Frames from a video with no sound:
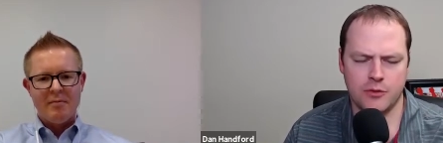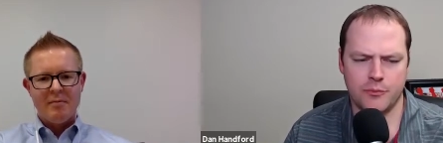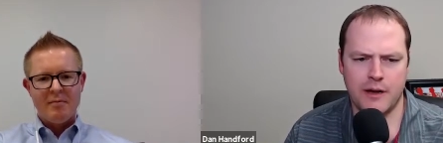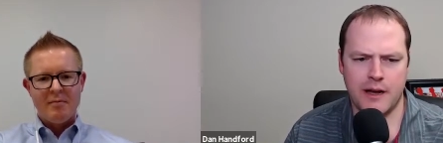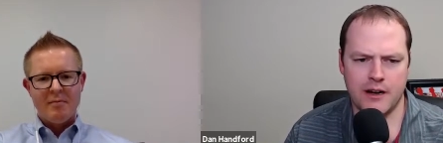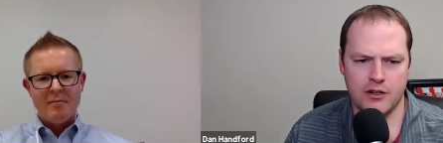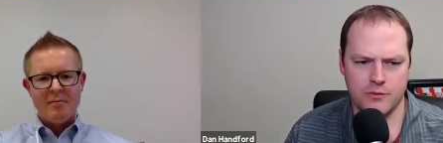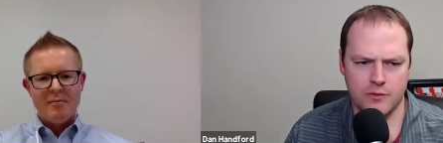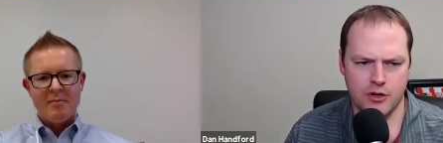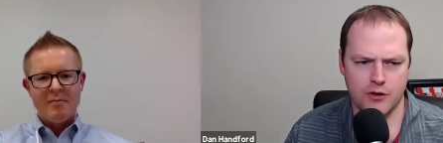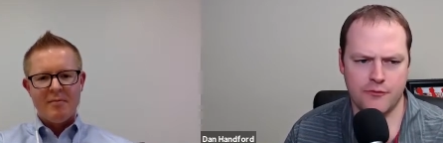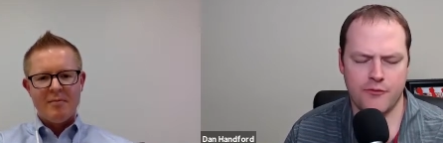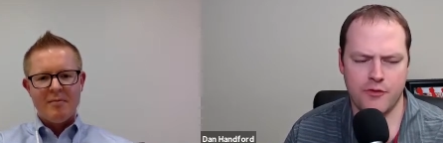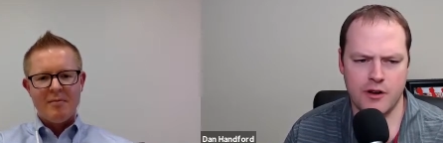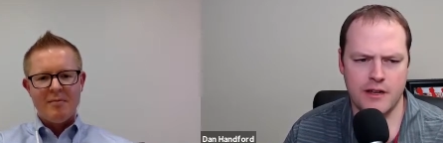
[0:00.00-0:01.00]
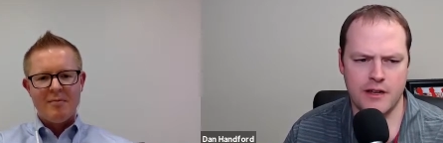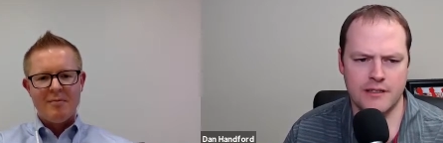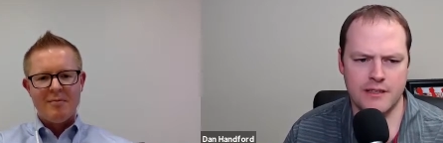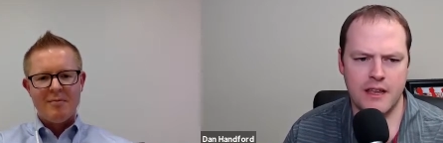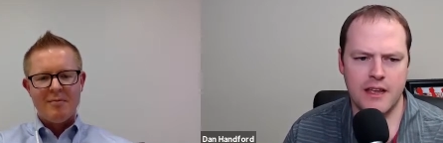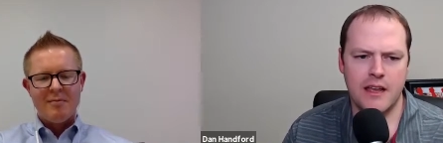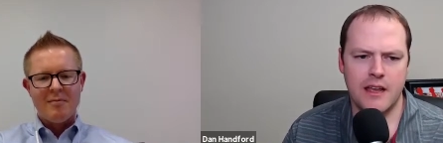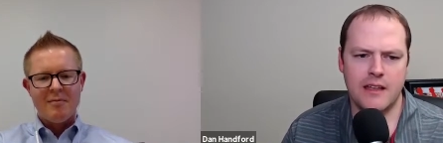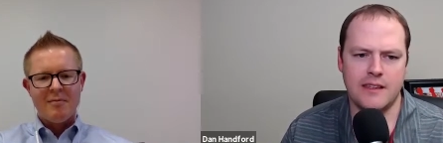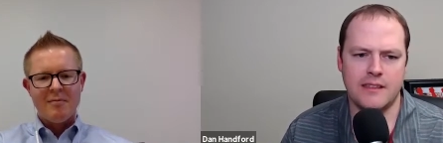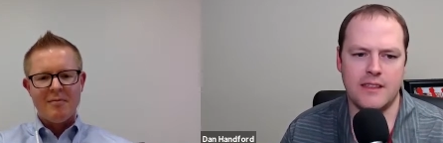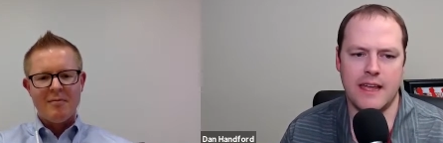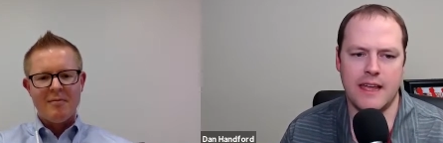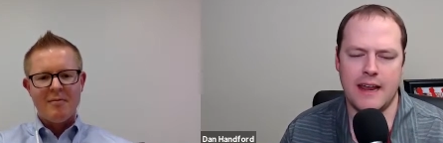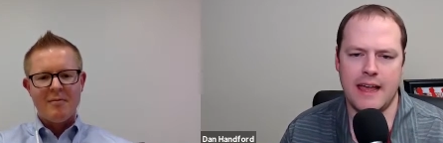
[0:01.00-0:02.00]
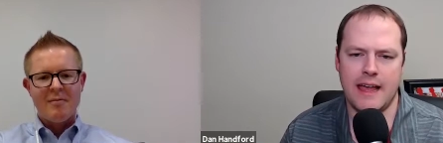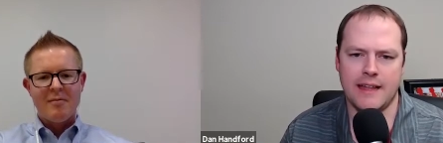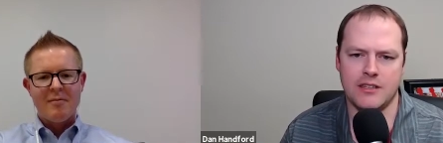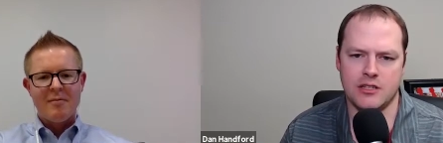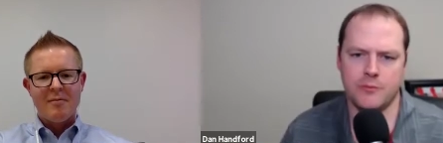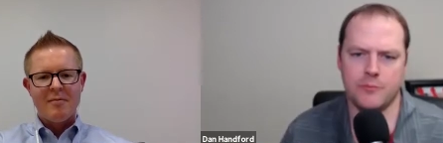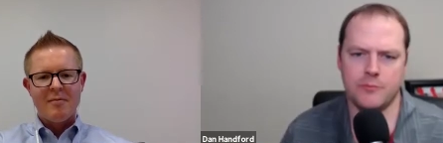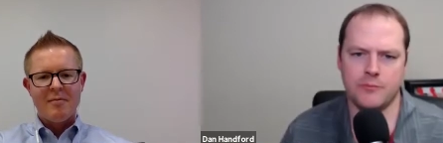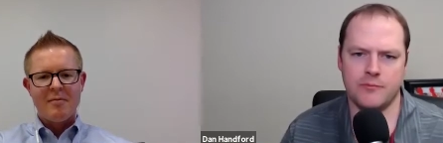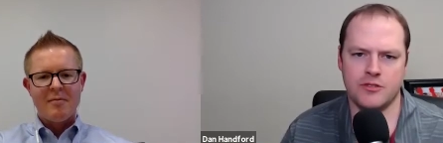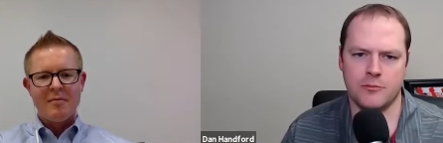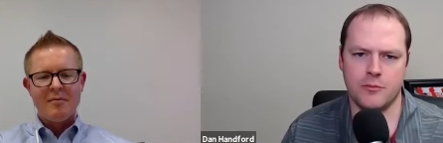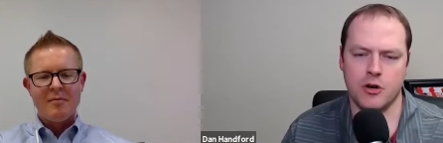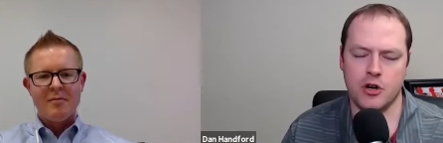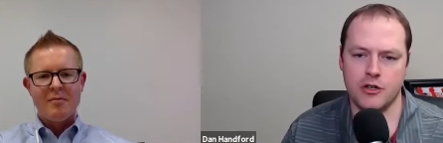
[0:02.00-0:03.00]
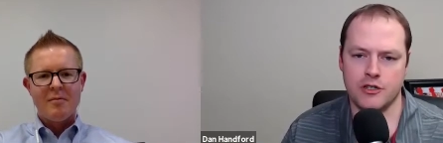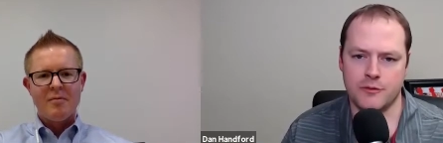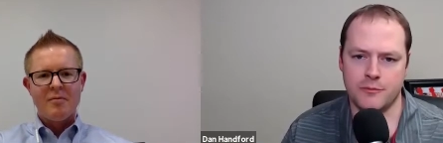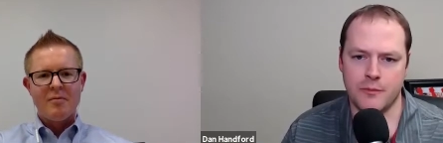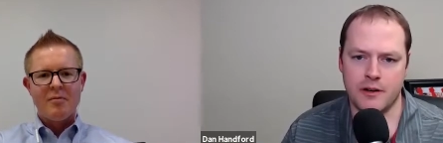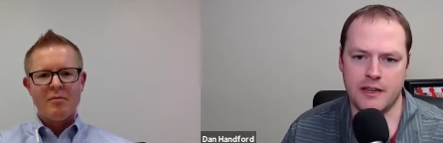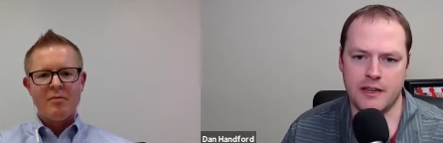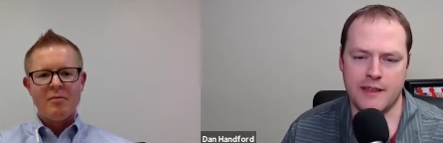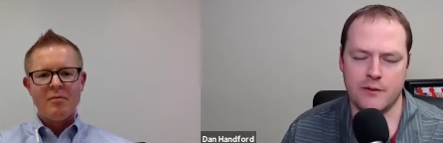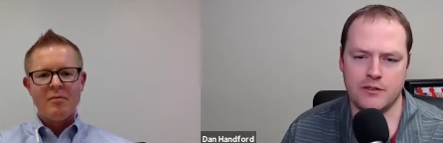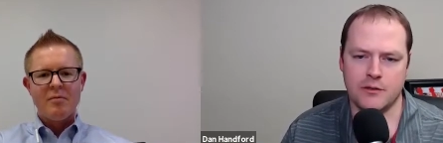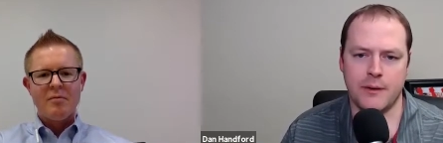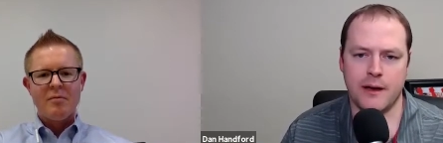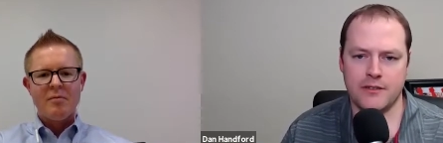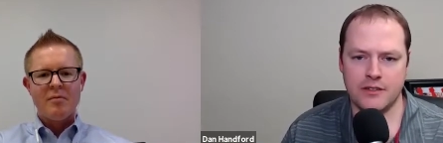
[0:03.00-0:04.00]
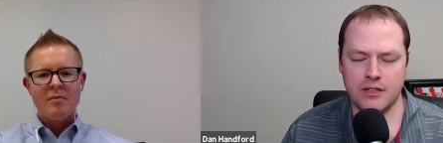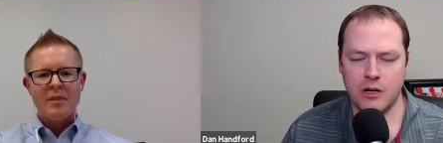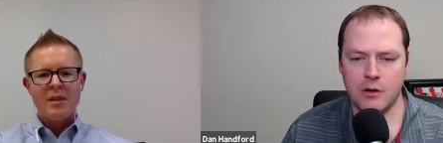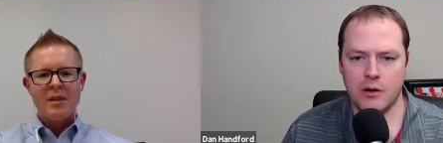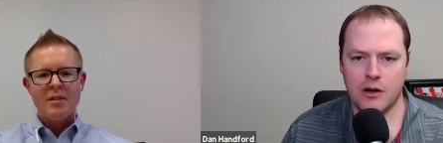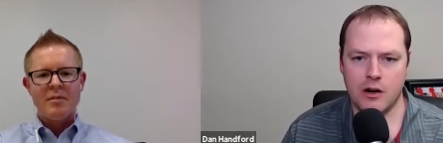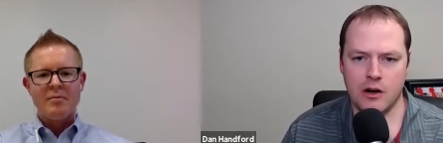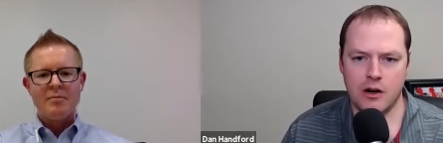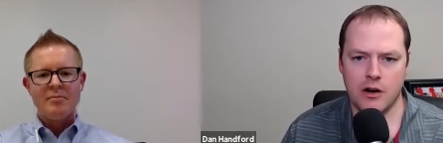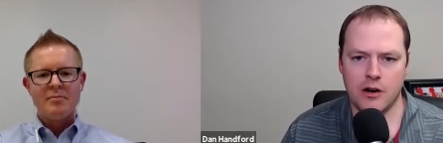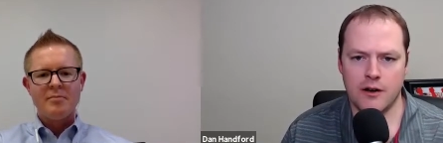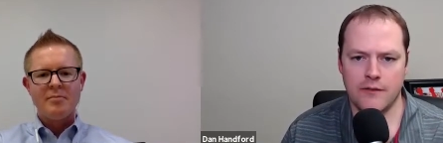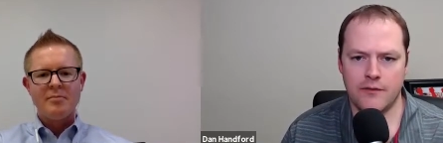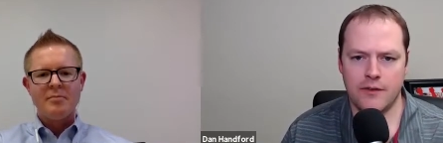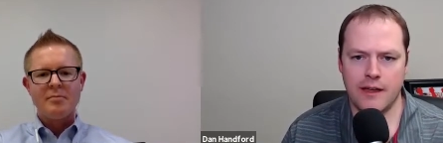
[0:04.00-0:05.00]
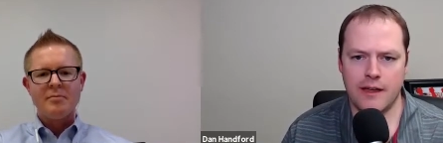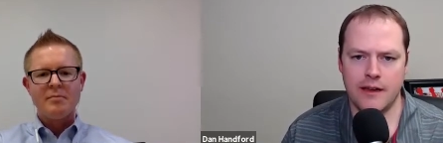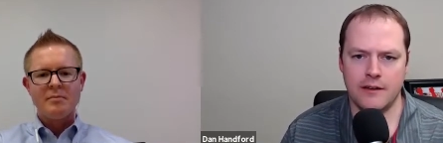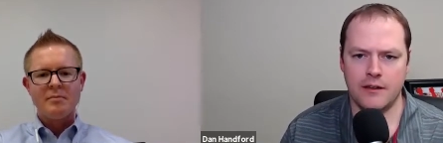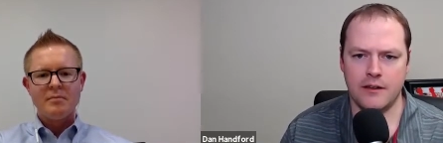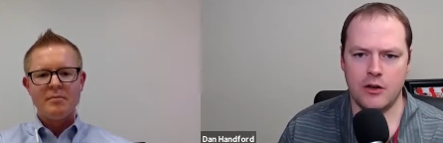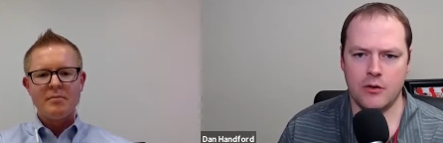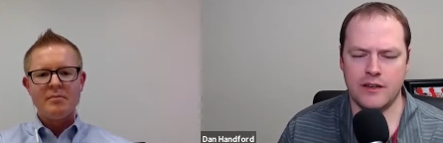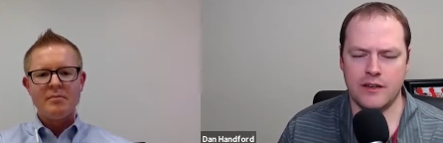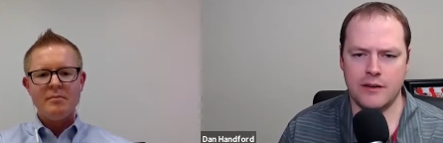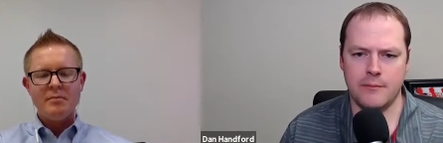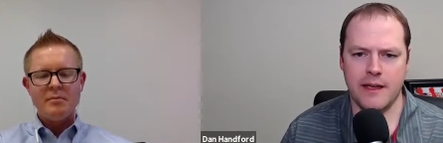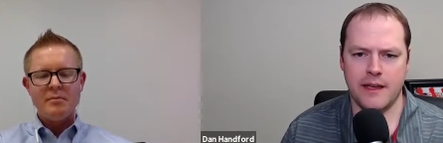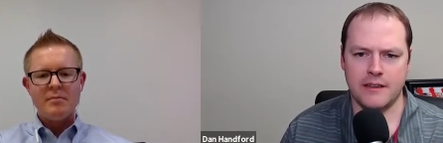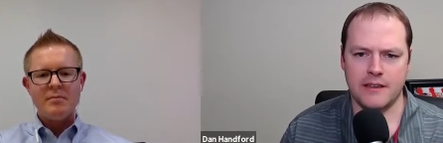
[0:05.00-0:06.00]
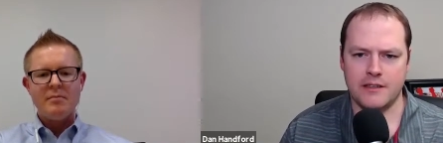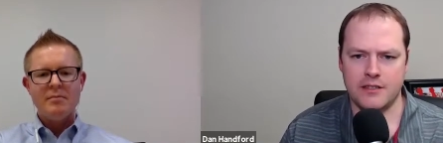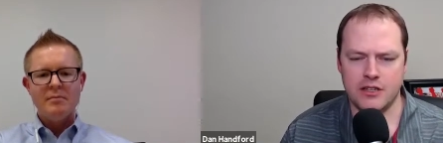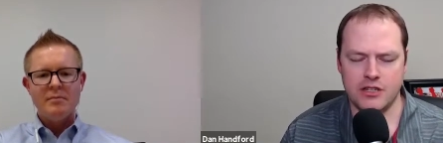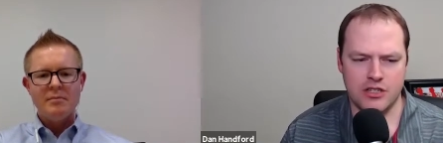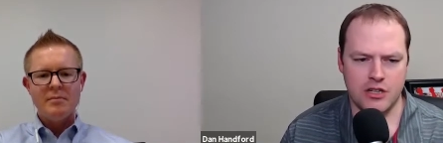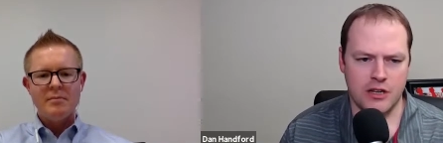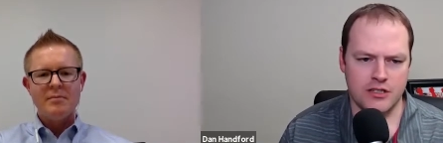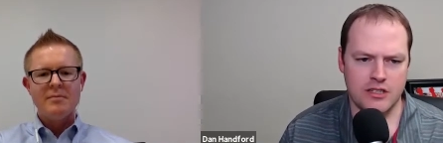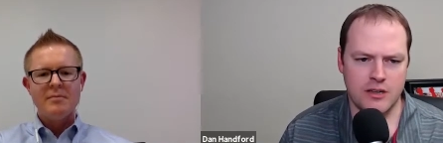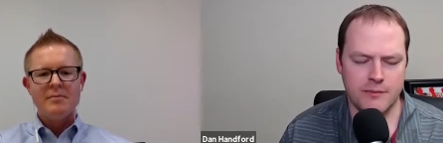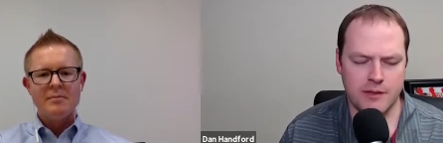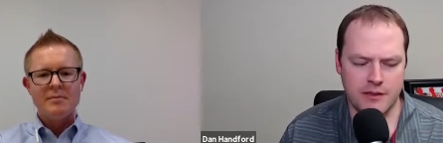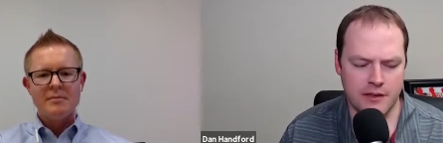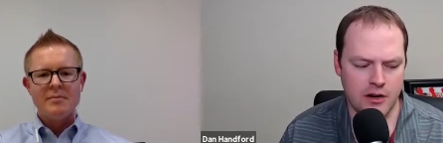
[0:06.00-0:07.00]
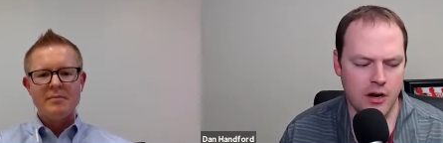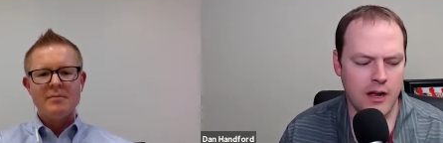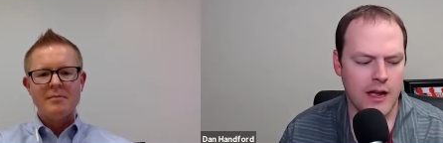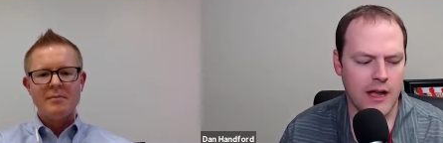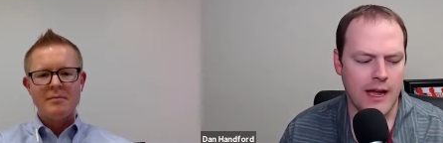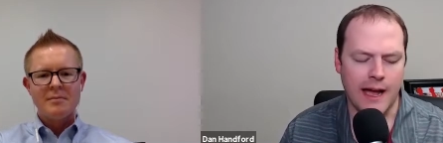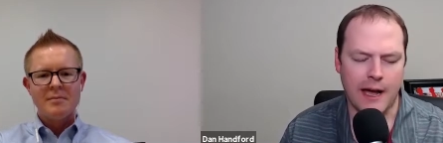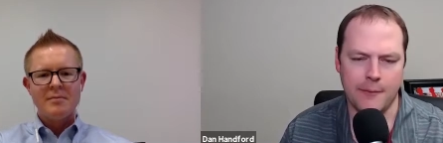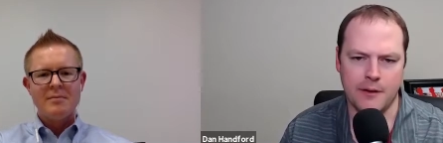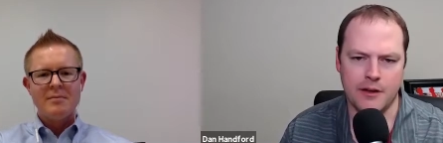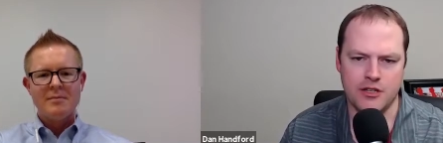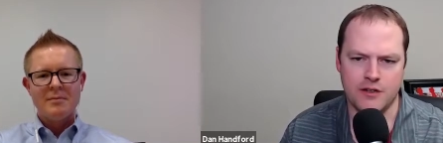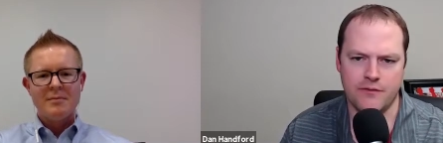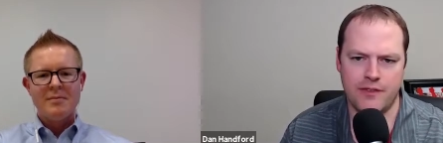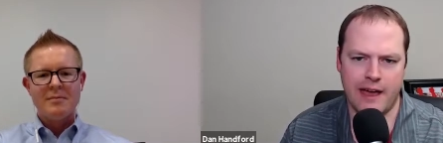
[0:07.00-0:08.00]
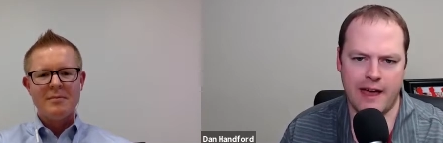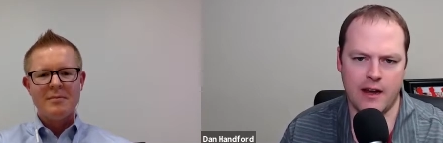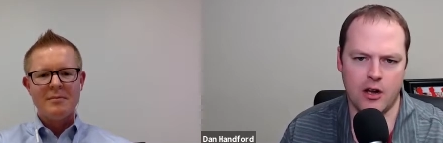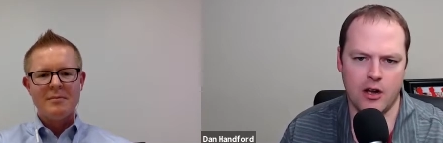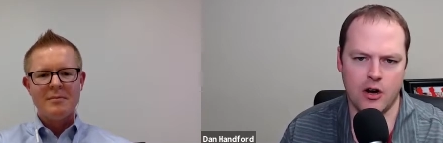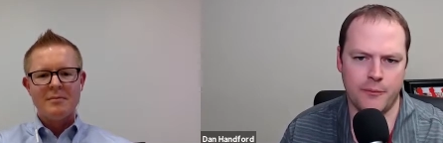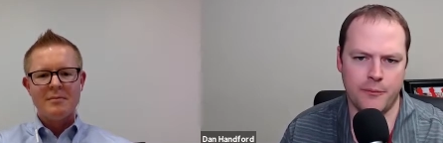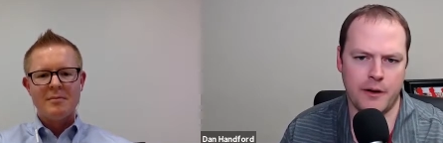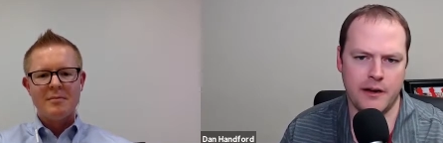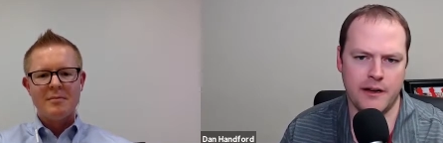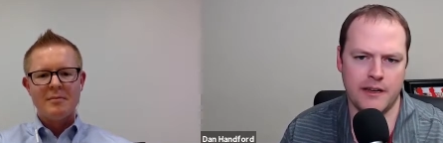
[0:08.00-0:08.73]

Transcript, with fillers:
Speaker 1: buyers, one of your friends, that they had had some some earnest money that was about to go hard if they you know didn't make a decision on something there. How much of that hard money